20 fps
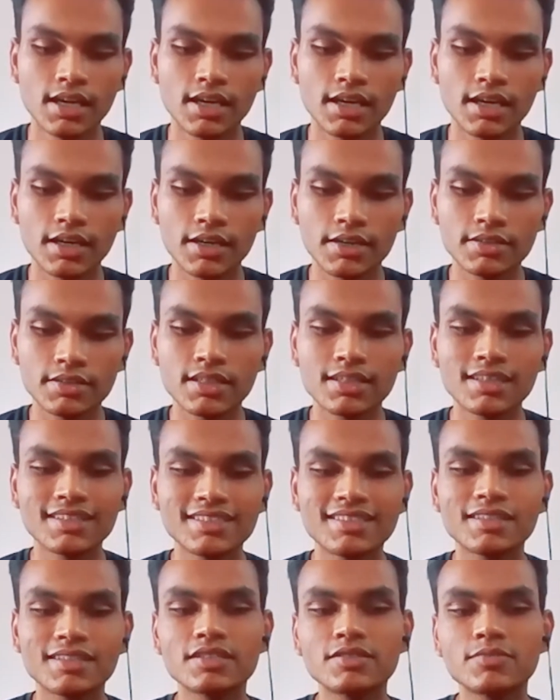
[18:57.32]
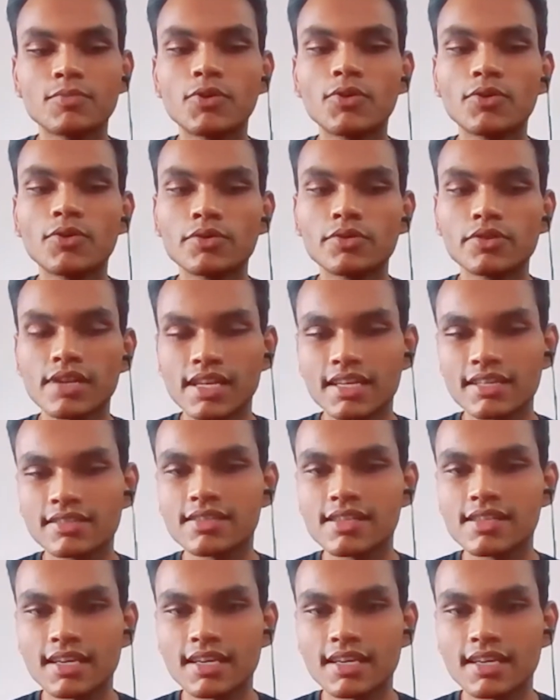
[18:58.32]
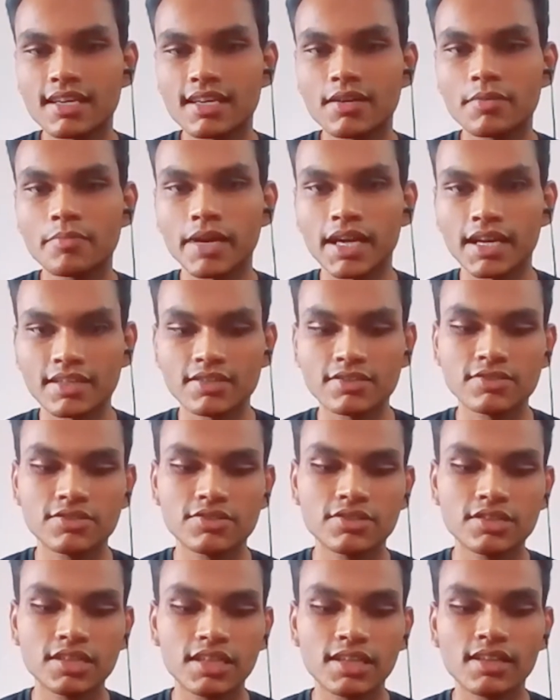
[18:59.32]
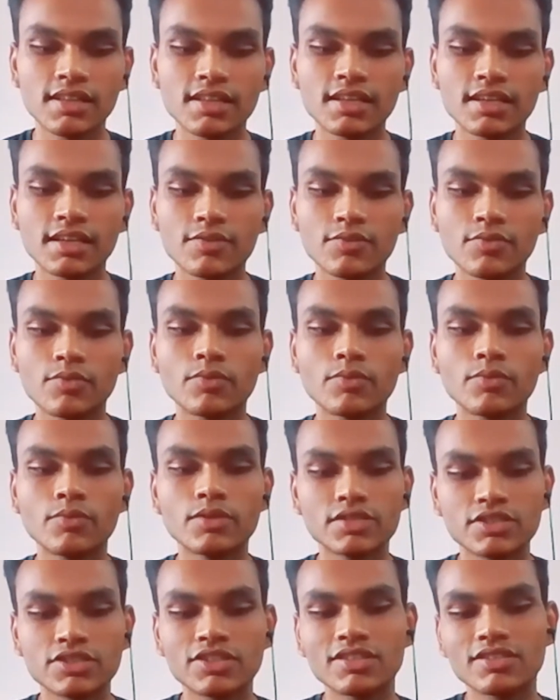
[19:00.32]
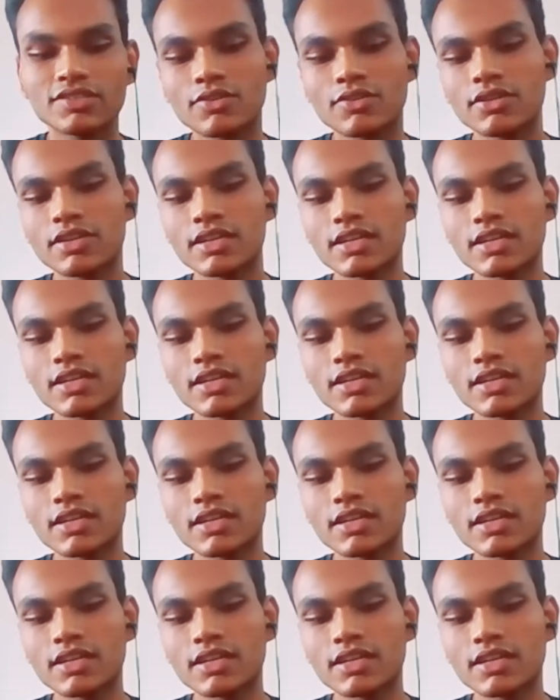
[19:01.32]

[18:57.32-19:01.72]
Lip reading: it's more or less like a packaged deal, which is gonna